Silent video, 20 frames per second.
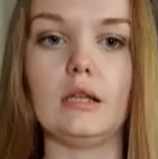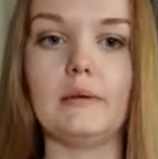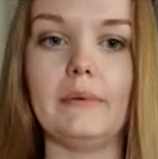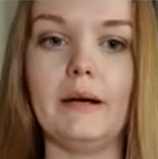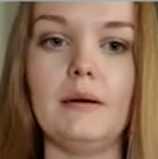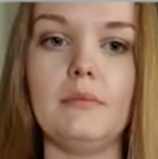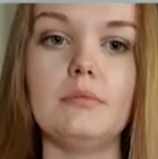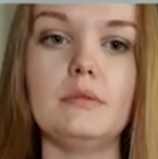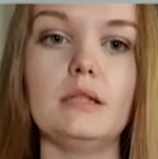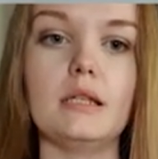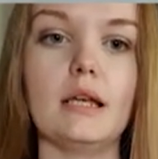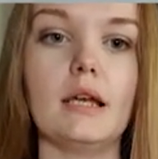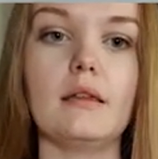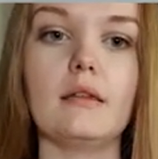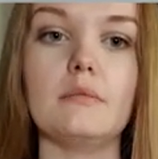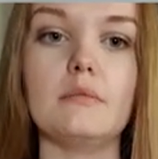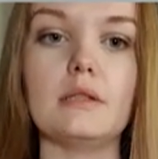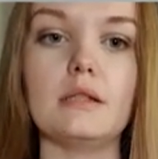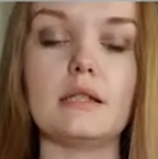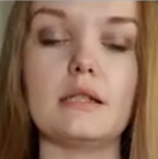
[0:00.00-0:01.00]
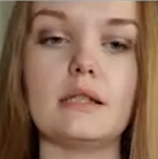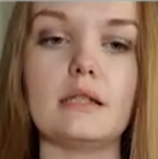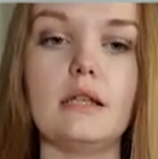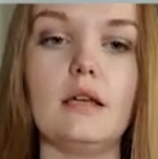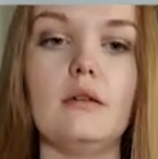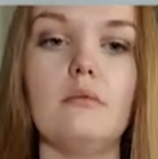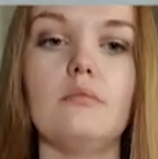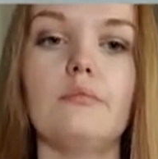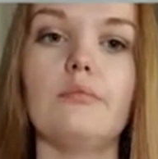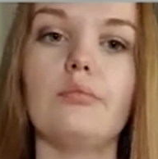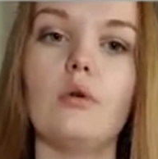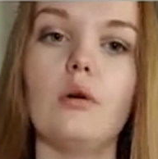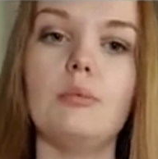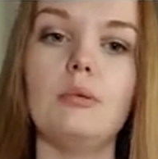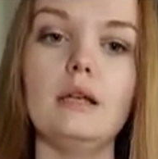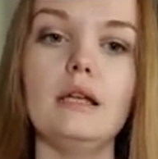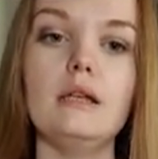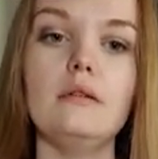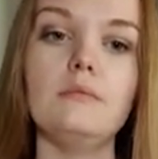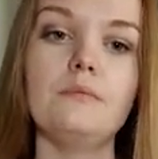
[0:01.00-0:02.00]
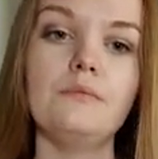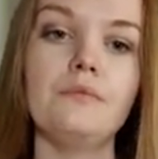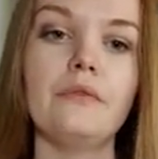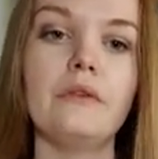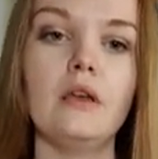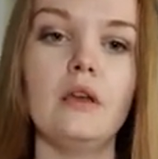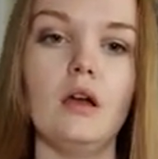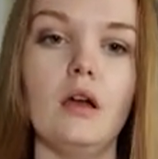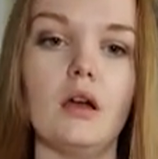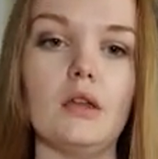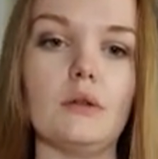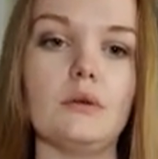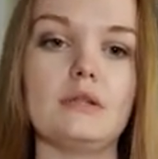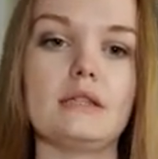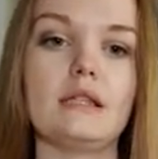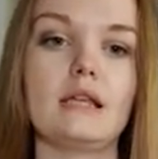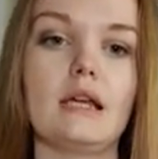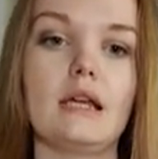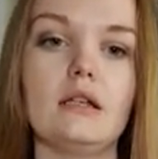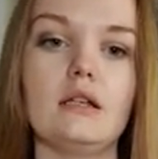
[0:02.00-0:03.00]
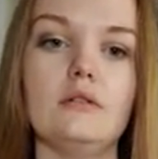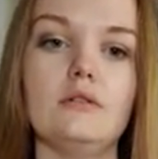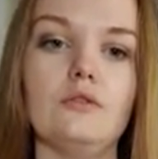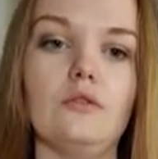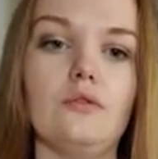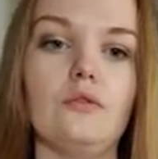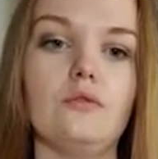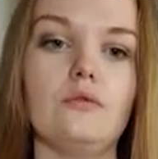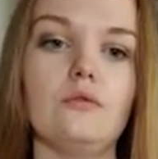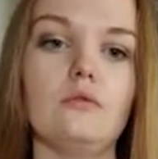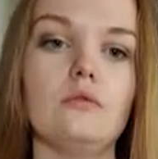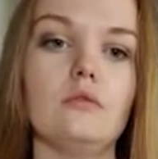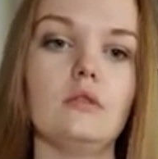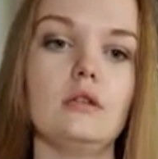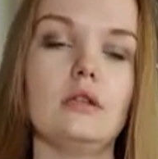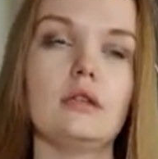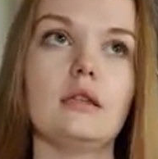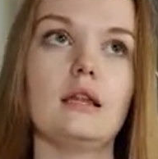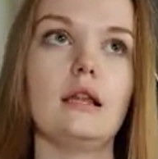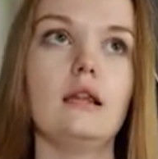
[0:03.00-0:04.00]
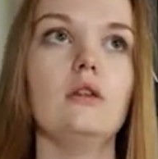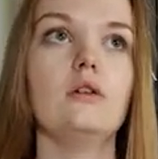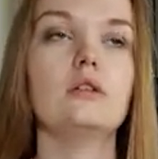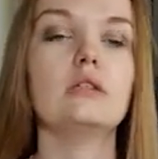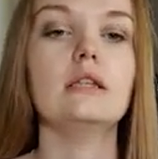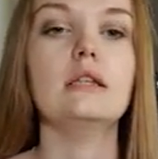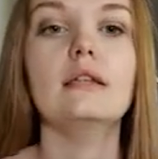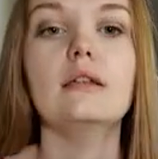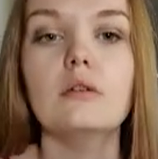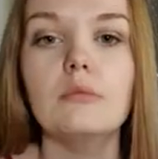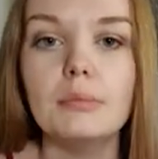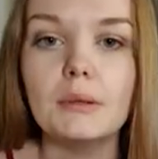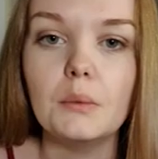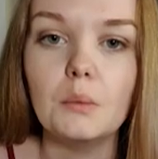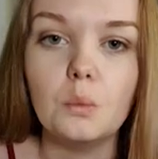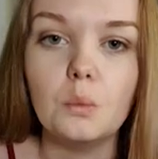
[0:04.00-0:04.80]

them up to get them to sit properly. Otherwise they kind of, they looked a little bit